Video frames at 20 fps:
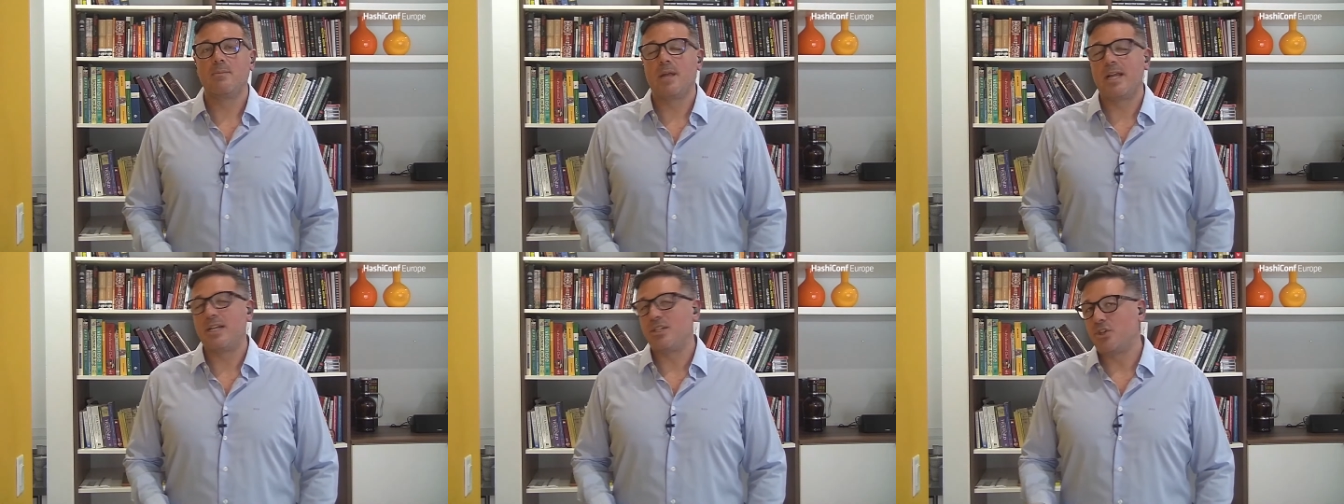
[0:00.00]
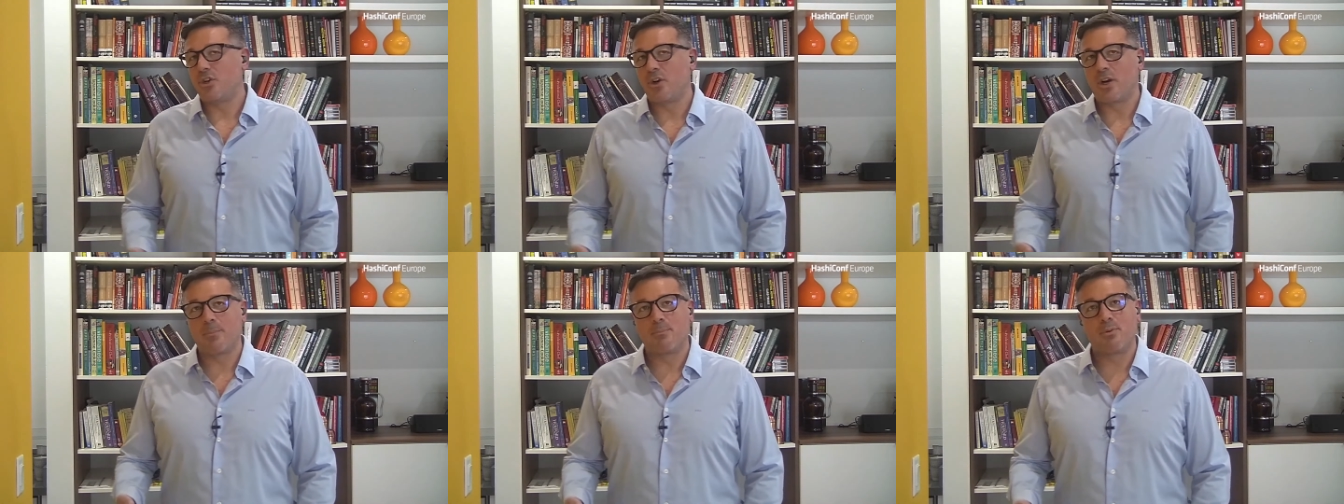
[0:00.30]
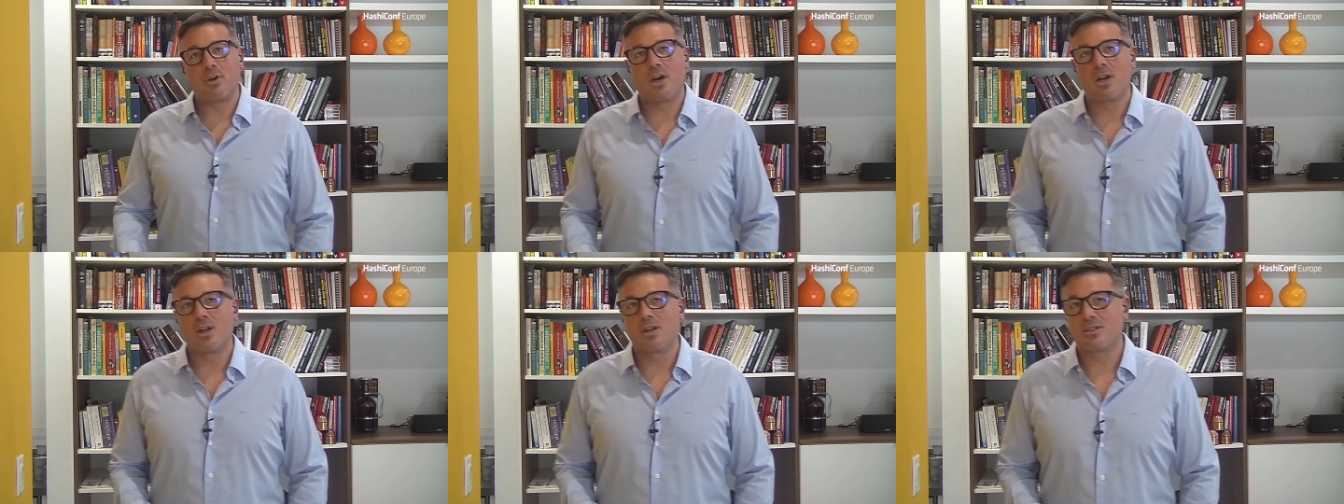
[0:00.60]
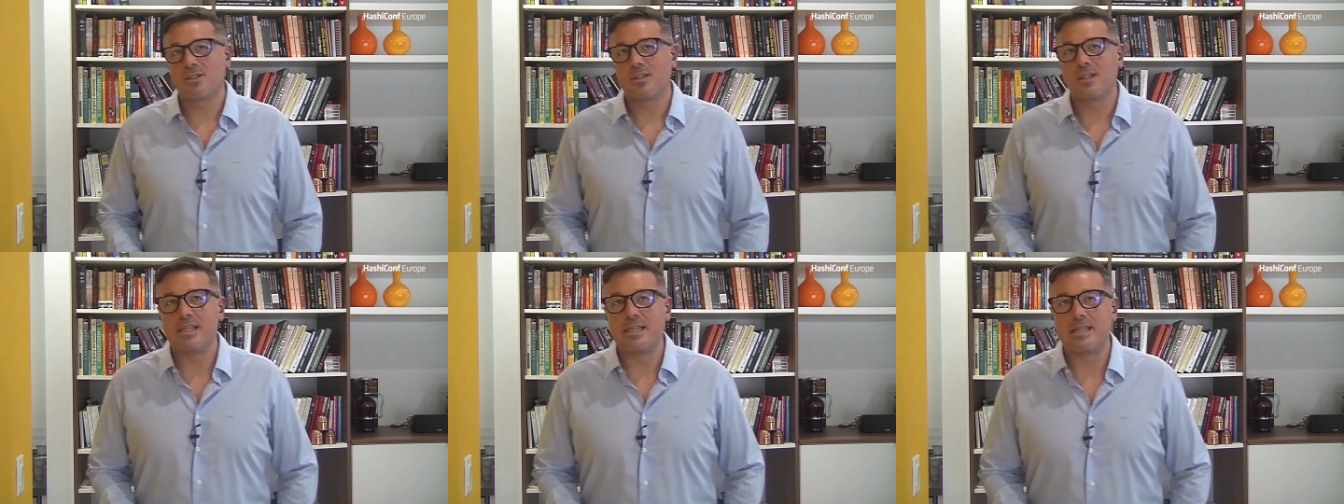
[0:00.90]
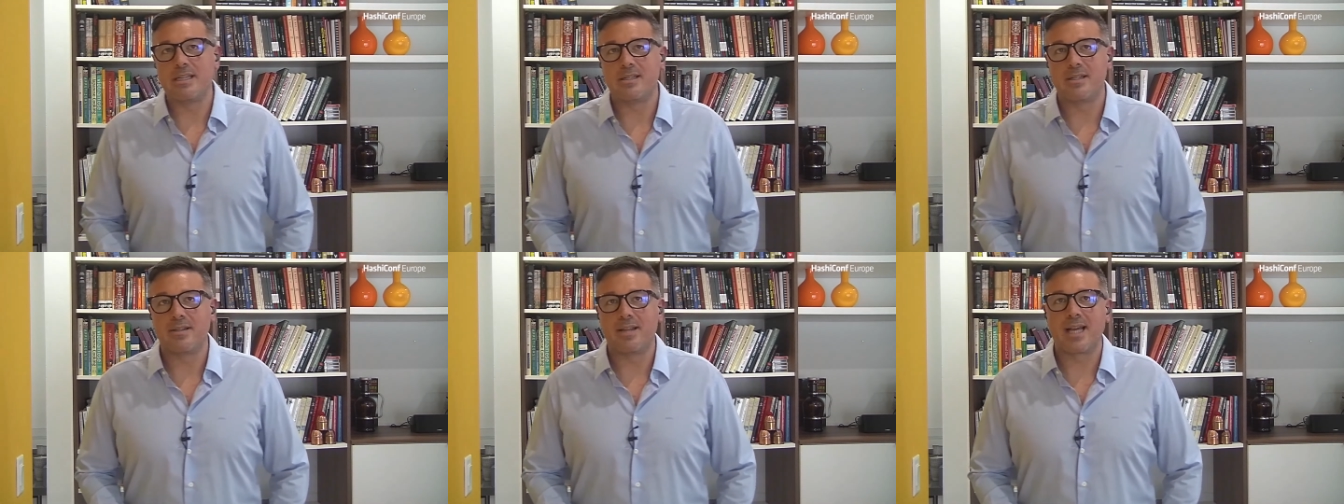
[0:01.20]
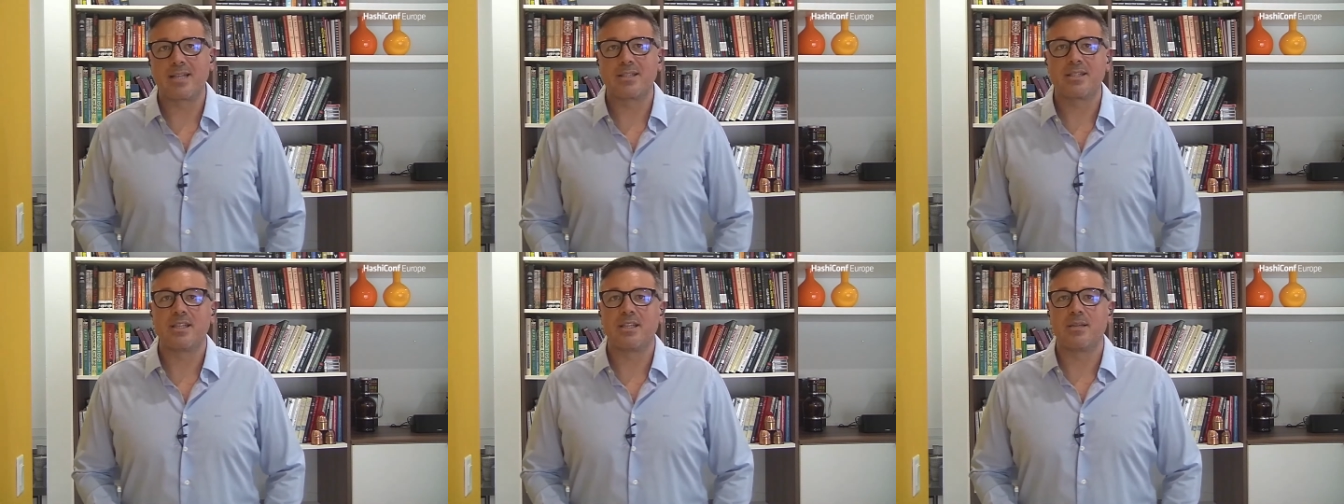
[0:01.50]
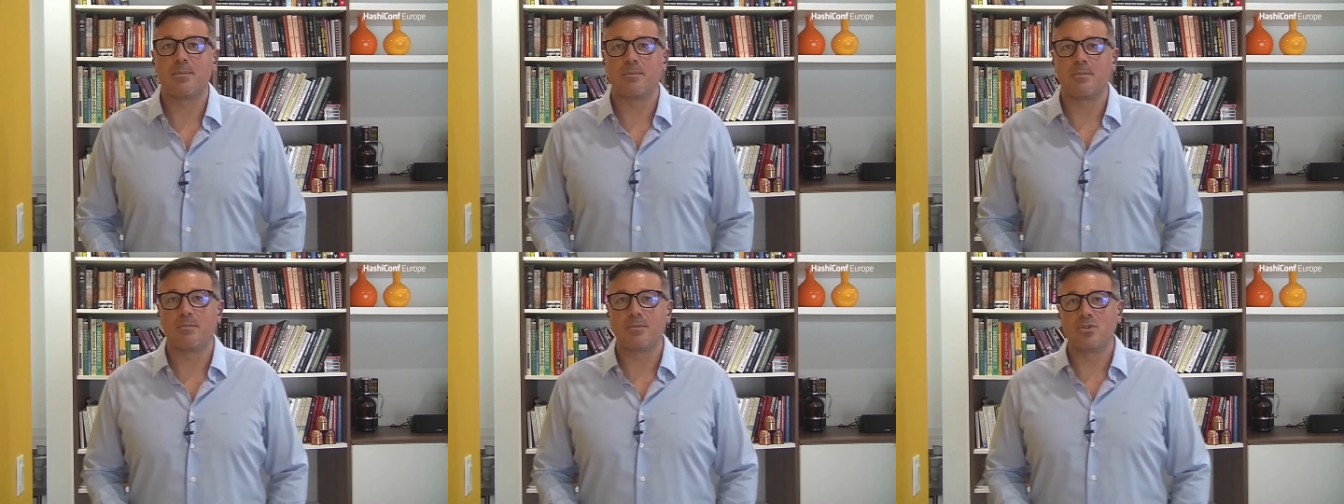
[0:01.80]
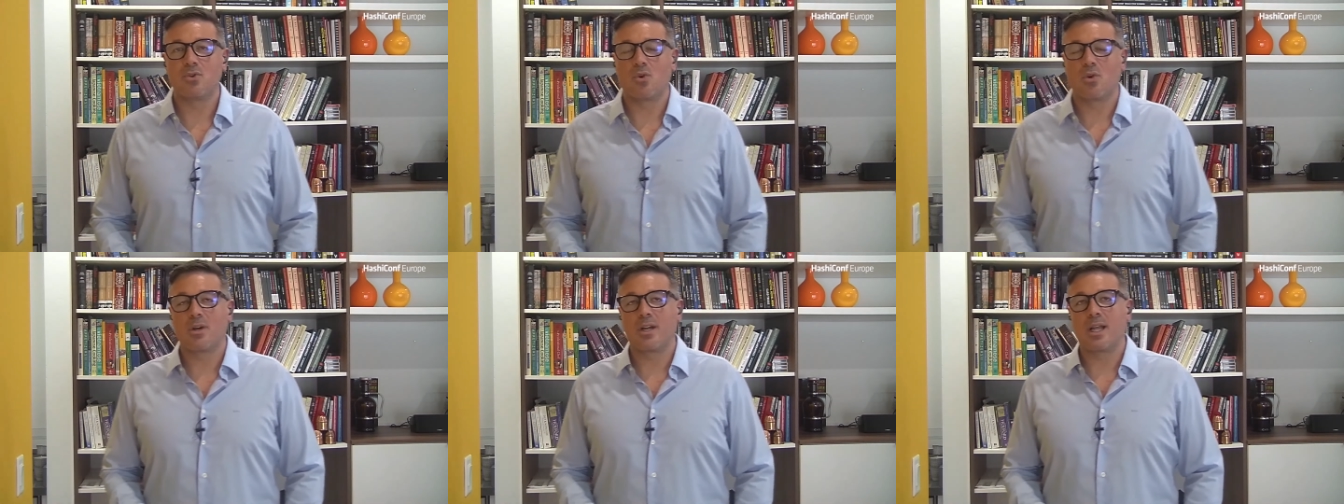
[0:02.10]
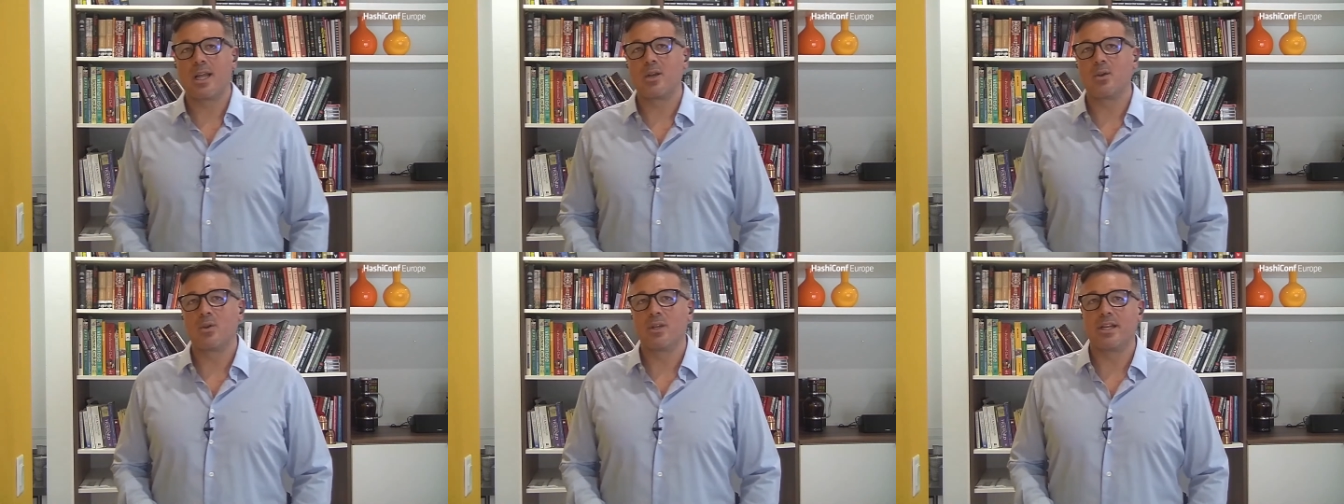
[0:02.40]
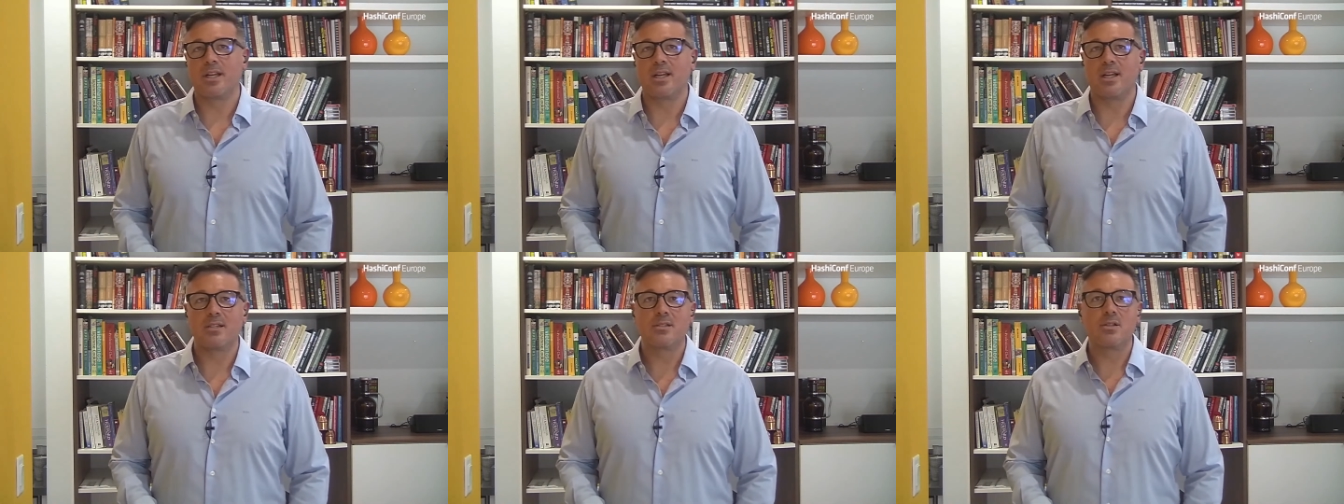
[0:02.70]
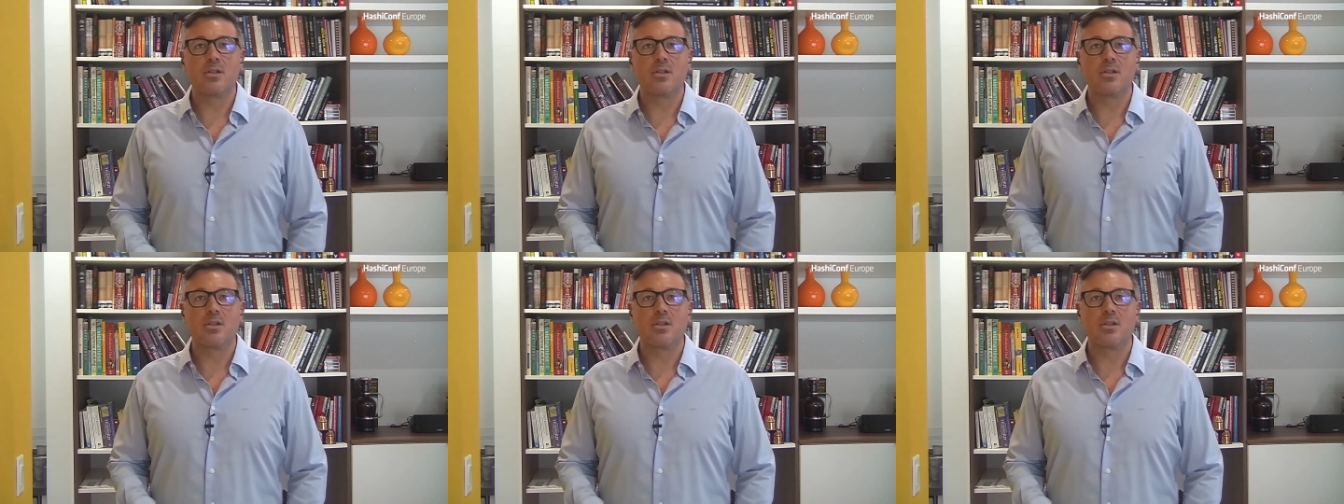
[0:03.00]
engineering and product lead in that team, Jordan and Alina.